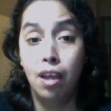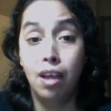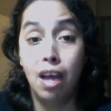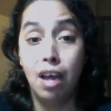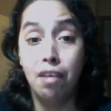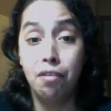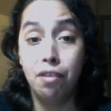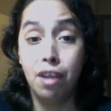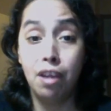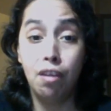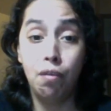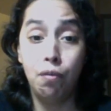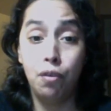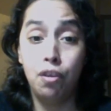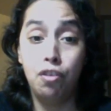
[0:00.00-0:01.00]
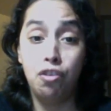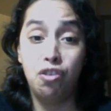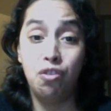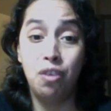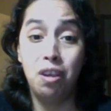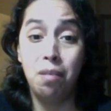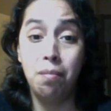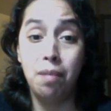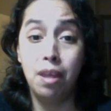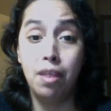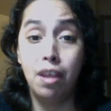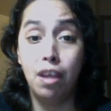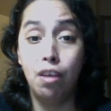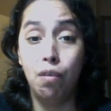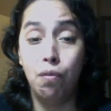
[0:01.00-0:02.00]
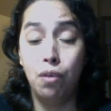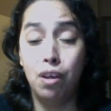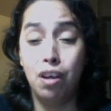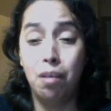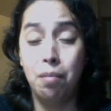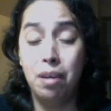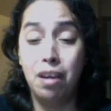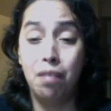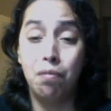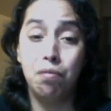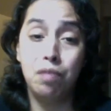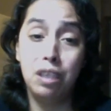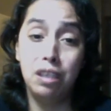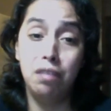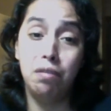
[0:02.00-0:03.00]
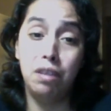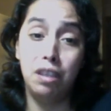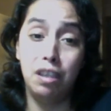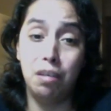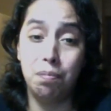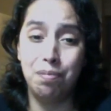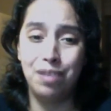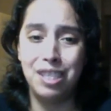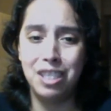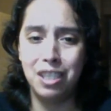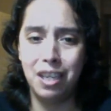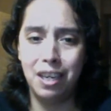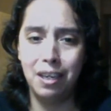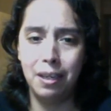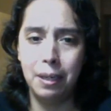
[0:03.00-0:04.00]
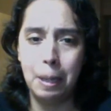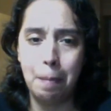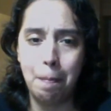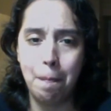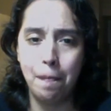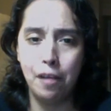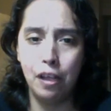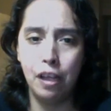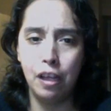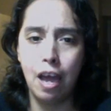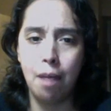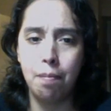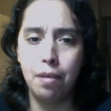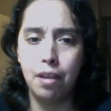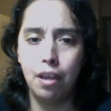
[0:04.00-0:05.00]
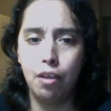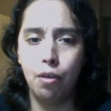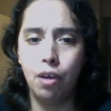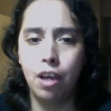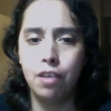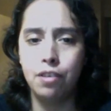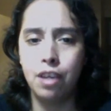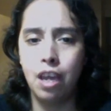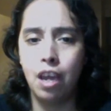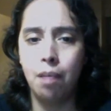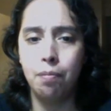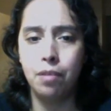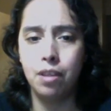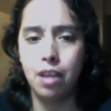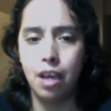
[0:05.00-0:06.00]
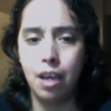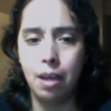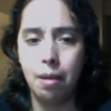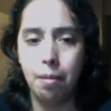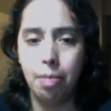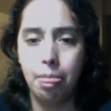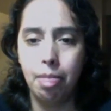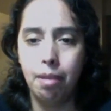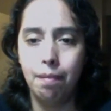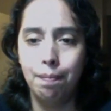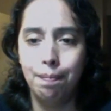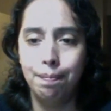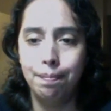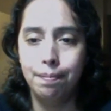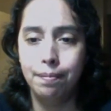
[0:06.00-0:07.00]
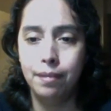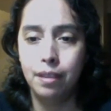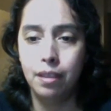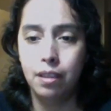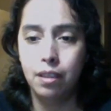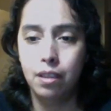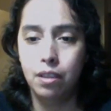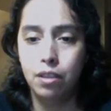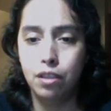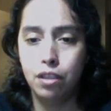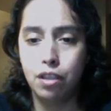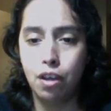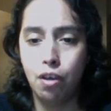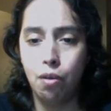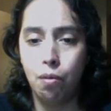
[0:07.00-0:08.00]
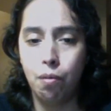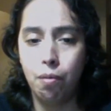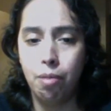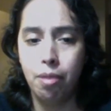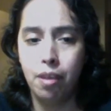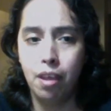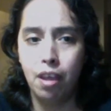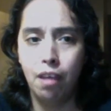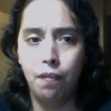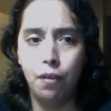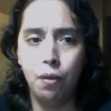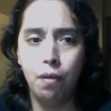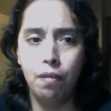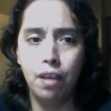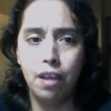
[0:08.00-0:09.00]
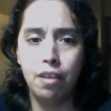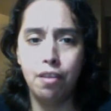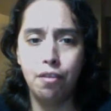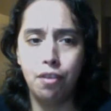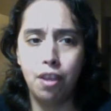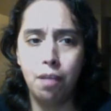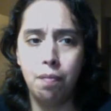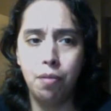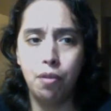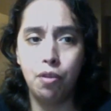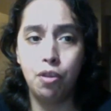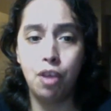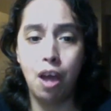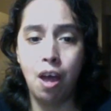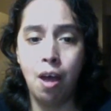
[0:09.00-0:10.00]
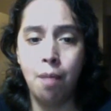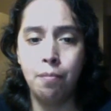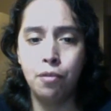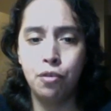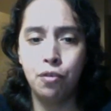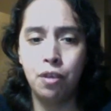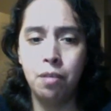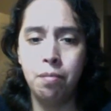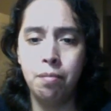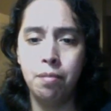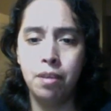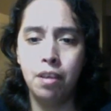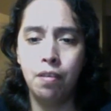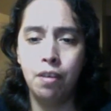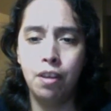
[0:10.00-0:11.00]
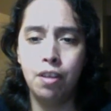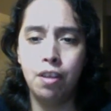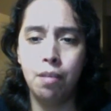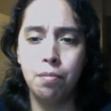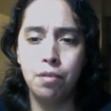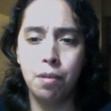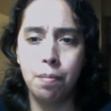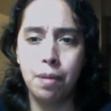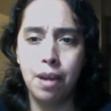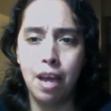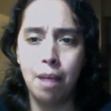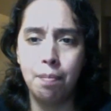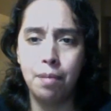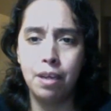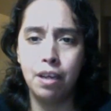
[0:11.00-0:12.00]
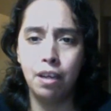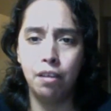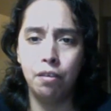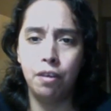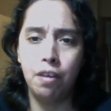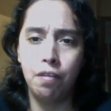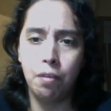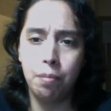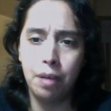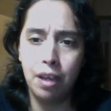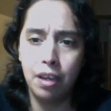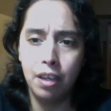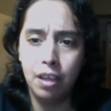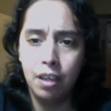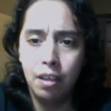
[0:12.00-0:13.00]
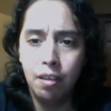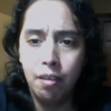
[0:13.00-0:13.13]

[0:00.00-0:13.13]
guys, thank you for the stream, and thank you for coming. I really, really appreciate it, and I'm really happy that you guys came today. So, if you have liked this stream, give it a thumbs up, and happy coloring, everybody.